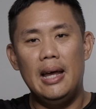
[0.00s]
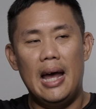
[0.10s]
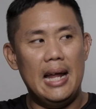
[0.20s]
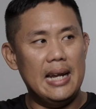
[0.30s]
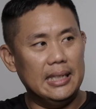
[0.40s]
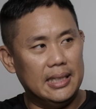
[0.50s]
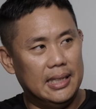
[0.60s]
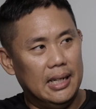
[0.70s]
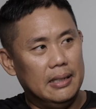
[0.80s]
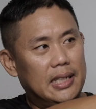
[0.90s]
and as
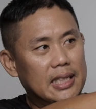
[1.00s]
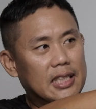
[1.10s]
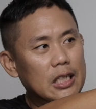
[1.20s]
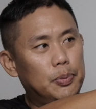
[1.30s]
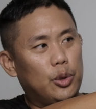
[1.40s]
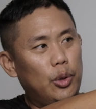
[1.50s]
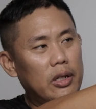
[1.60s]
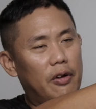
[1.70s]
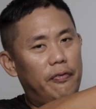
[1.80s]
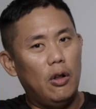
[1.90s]
the distance
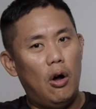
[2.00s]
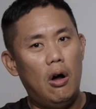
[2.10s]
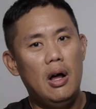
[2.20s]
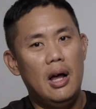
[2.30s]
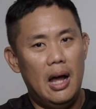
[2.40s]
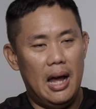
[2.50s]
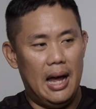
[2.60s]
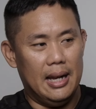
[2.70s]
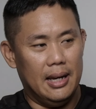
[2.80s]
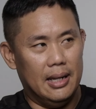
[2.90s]
between the floor
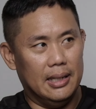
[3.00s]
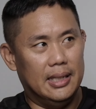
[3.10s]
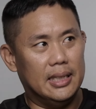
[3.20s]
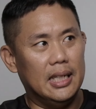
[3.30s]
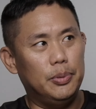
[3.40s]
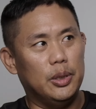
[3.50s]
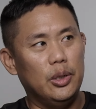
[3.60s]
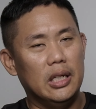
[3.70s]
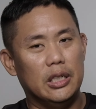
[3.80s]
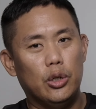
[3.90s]
and the distance
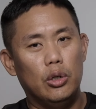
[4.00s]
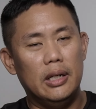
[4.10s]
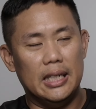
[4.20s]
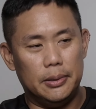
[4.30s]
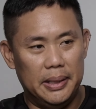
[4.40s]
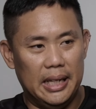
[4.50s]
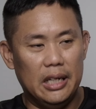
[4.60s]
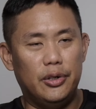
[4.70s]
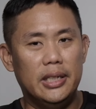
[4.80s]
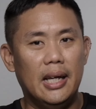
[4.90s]
between the drone has been
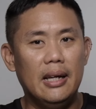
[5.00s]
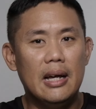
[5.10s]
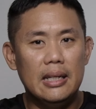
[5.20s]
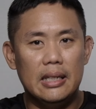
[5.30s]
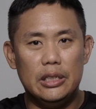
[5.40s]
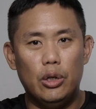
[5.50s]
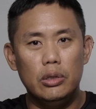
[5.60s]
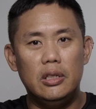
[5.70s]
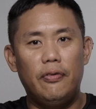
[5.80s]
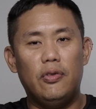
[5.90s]
increasing, the
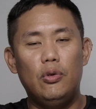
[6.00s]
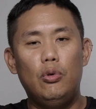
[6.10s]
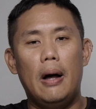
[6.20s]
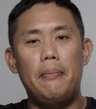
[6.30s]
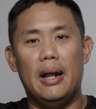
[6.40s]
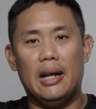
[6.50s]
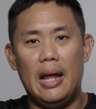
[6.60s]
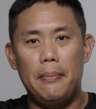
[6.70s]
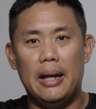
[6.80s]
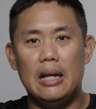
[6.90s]
drone still flew up and
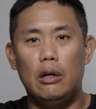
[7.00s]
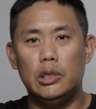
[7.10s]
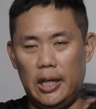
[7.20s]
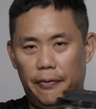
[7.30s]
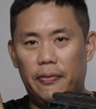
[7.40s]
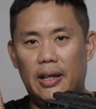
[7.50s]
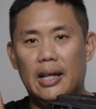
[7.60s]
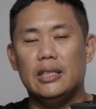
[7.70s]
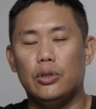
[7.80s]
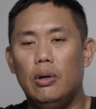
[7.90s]
came back down safely
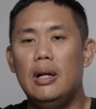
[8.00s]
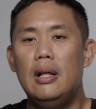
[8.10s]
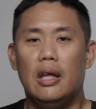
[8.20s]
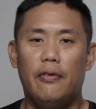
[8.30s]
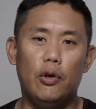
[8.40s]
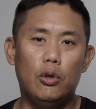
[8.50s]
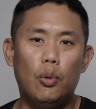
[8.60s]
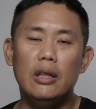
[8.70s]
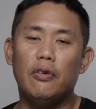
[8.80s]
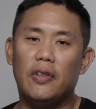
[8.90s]
lah. So if you do
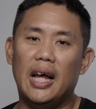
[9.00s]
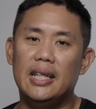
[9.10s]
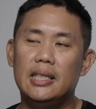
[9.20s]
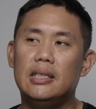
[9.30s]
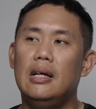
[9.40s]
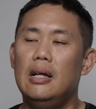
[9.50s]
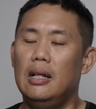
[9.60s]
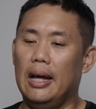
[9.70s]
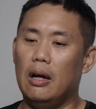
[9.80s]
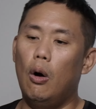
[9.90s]
want to fly this
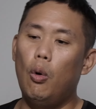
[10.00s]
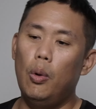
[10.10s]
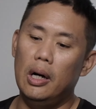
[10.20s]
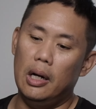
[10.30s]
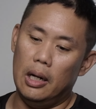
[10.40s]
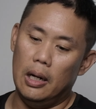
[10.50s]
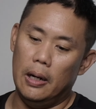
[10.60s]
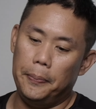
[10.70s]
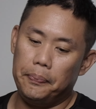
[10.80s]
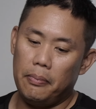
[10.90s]
like over